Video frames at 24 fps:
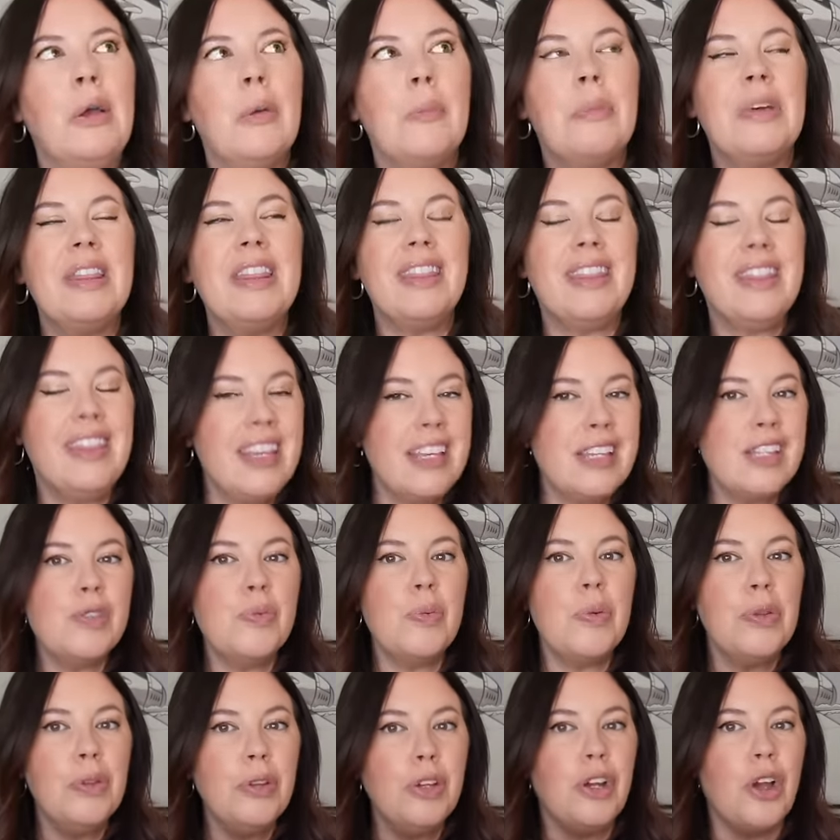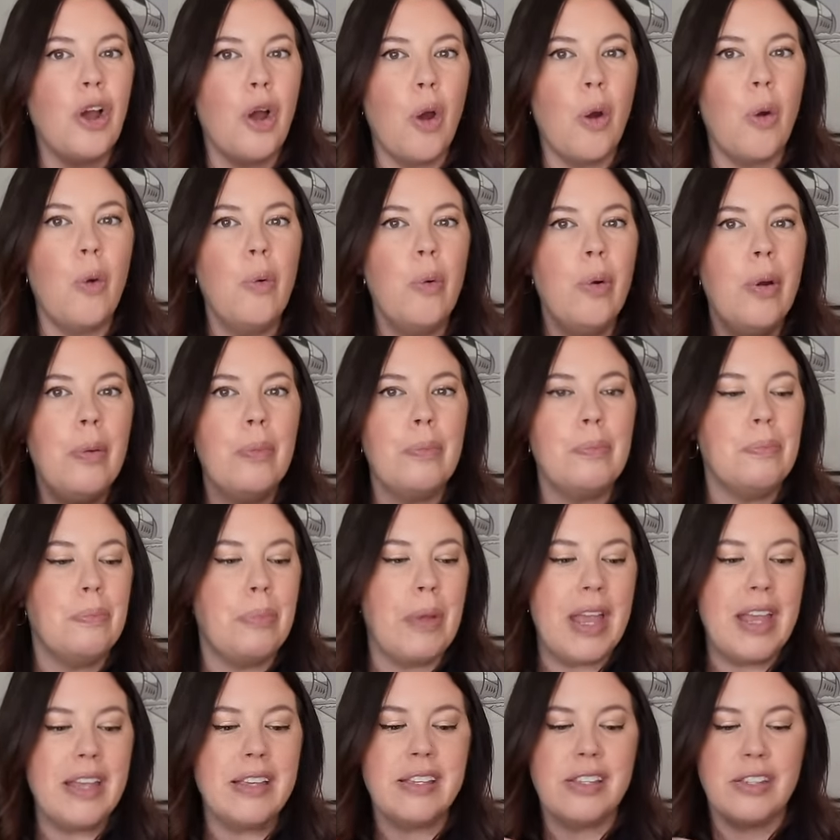but this will go
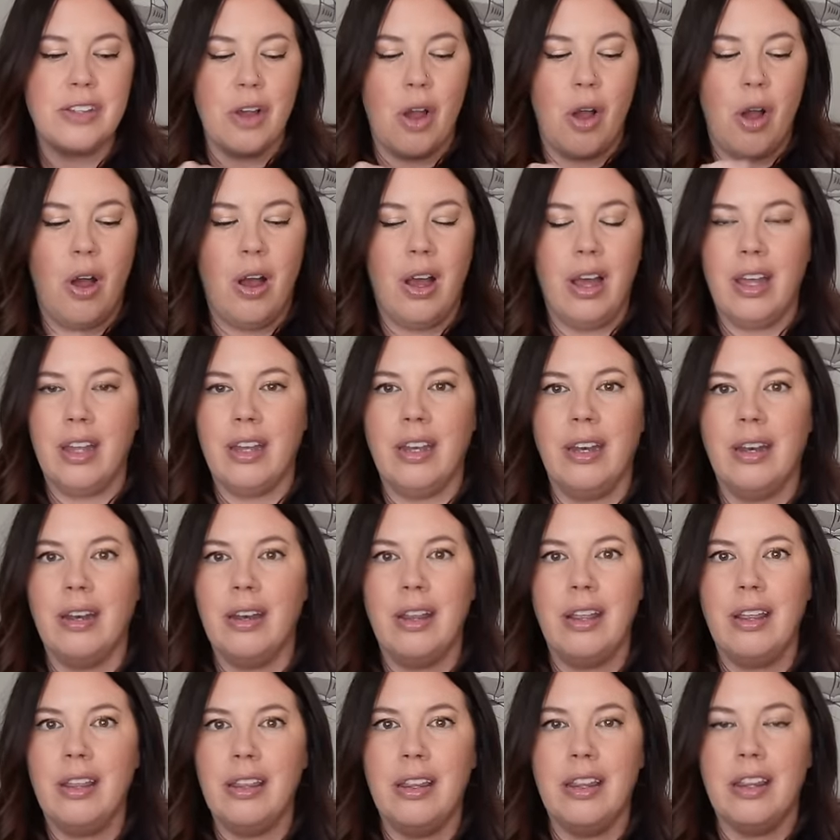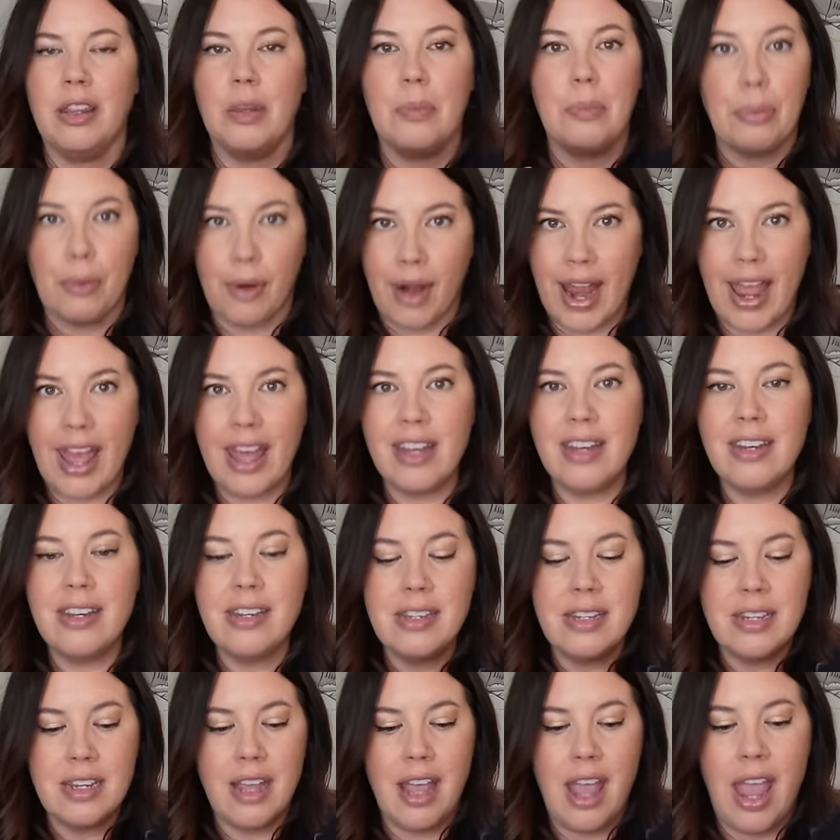based on the
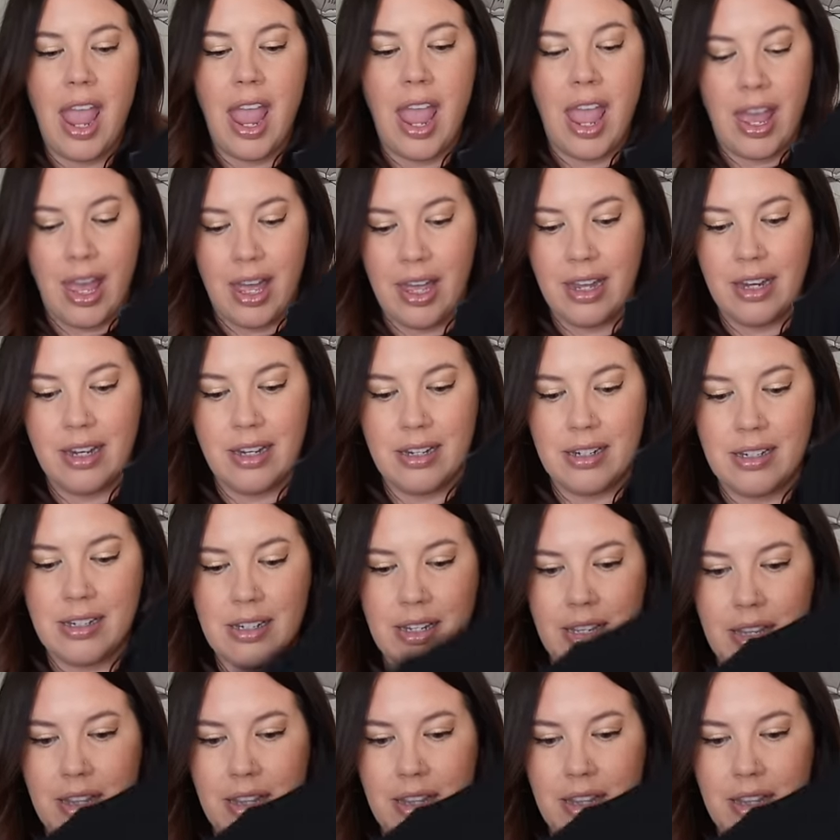brand and